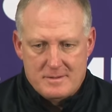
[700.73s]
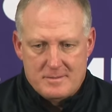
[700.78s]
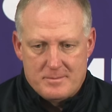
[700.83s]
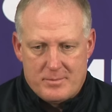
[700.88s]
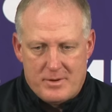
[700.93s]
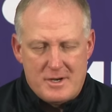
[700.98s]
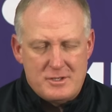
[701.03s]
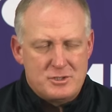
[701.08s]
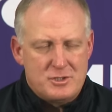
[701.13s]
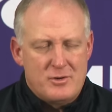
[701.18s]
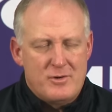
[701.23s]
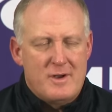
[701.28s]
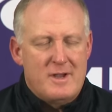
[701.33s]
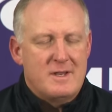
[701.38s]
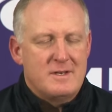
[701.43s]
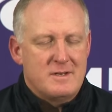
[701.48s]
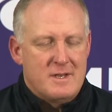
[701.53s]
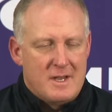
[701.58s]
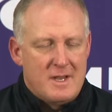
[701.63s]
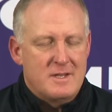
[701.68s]
pressure
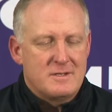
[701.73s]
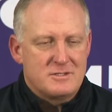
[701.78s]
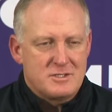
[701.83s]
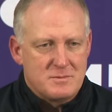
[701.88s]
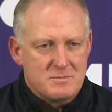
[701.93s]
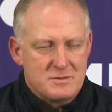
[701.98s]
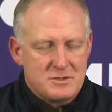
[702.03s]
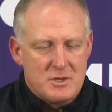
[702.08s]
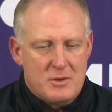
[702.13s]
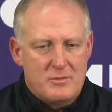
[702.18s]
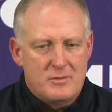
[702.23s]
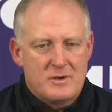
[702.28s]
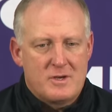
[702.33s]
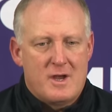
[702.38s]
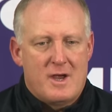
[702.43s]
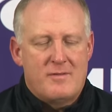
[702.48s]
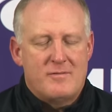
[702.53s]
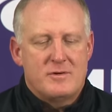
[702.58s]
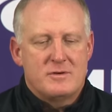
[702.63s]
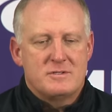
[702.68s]
and, and some zone
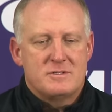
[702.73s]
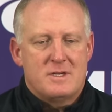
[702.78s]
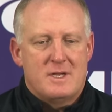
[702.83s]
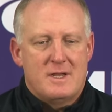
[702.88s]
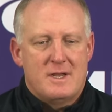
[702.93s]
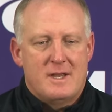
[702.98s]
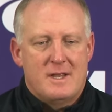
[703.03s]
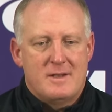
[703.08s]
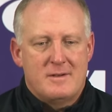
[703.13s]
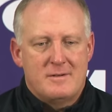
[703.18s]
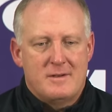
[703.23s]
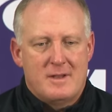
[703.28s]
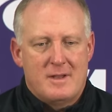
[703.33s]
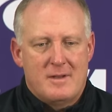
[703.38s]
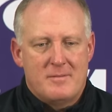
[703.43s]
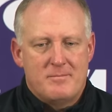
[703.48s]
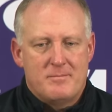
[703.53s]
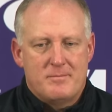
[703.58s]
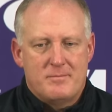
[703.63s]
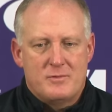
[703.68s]
coverage and,
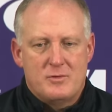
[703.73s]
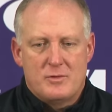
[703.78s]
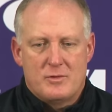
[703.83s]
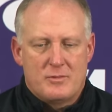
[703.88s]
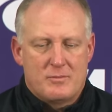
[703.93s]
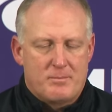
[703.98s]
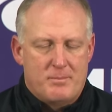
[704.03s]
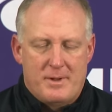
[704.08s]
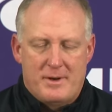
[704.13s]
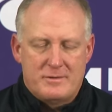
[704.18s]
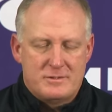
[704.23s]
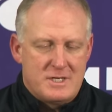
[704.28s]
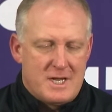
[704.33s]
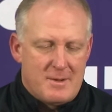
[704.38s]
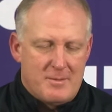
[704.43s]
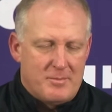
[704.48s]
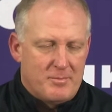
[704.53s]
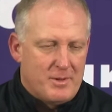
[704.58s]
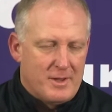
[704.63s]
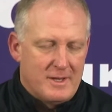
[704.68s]
and doing a better
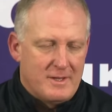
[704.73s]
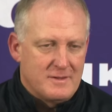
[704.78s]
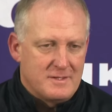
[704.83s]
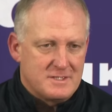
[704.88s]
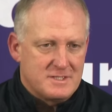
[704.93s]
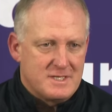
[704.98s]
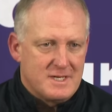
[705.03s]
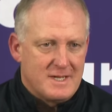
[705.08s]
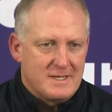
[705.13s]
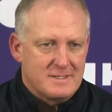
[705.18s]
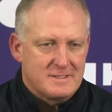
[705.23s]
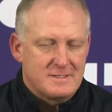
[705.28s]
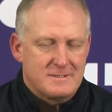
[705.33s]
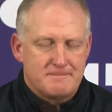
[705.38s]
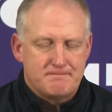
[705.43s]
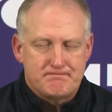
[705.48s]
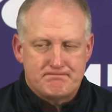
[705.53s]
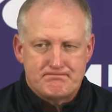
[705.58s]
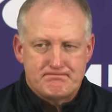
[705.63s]
job of playing the sticks.